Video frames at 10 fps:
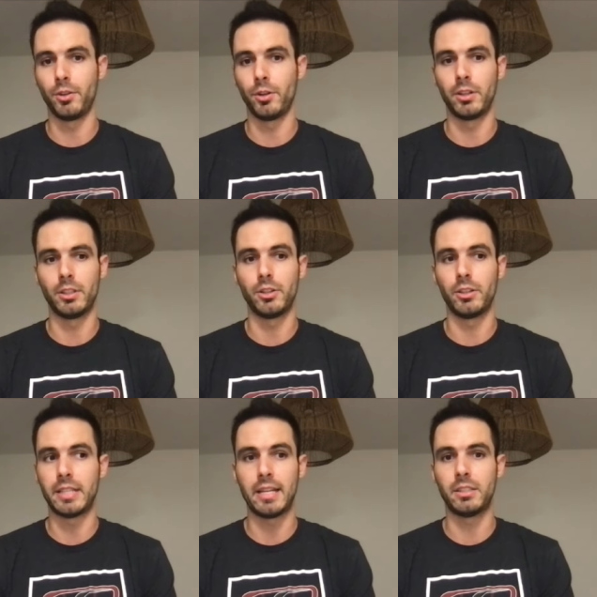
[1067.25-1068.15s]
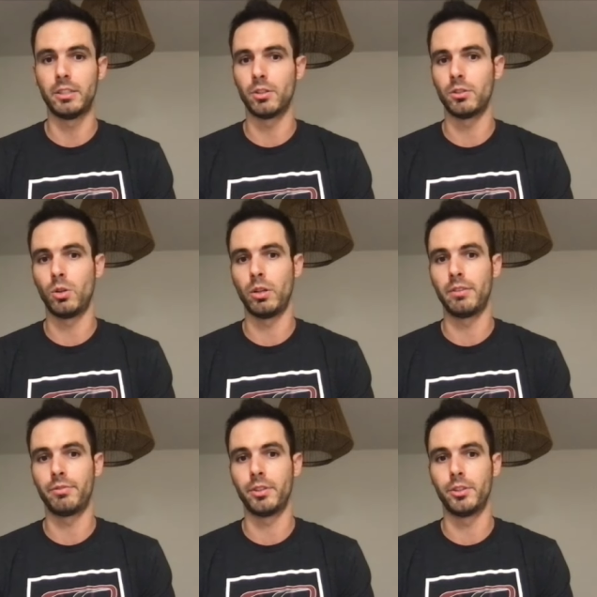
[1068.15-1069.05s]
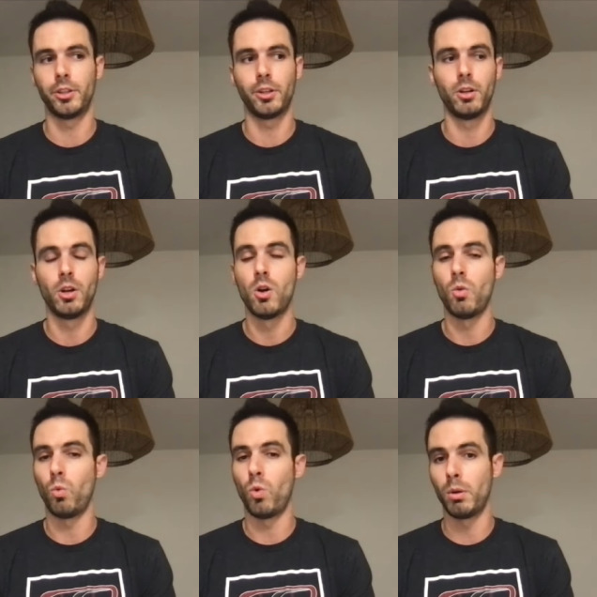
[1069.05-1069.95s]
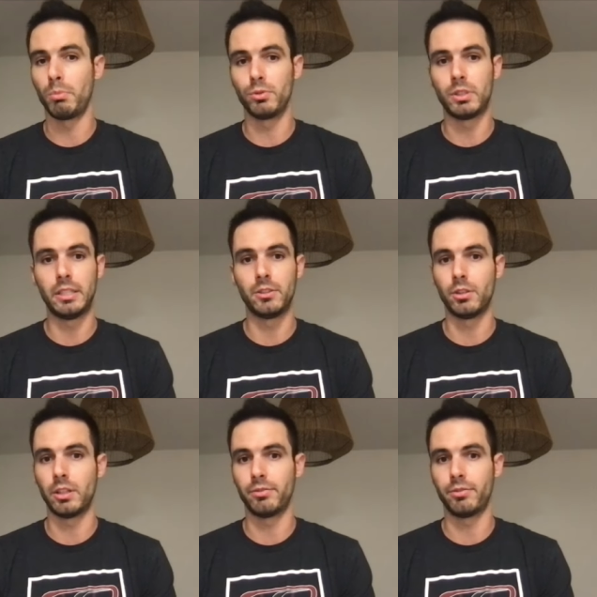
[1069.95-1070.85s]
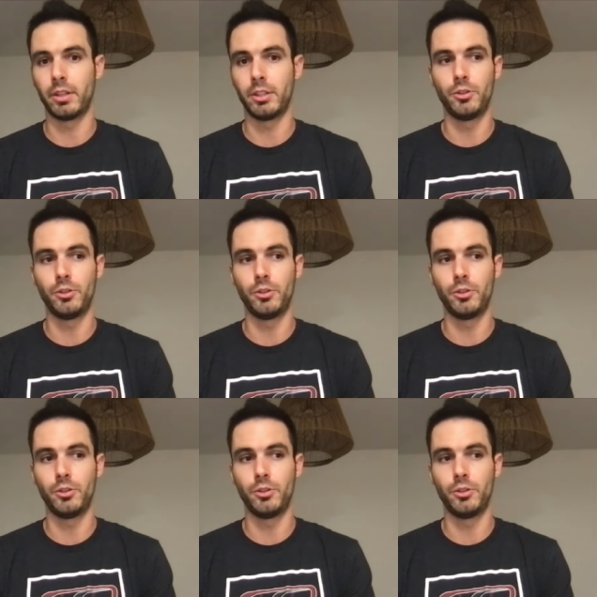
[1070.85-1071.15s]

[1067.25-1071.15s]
your, your intensities are totally different. Your warm up routines are different.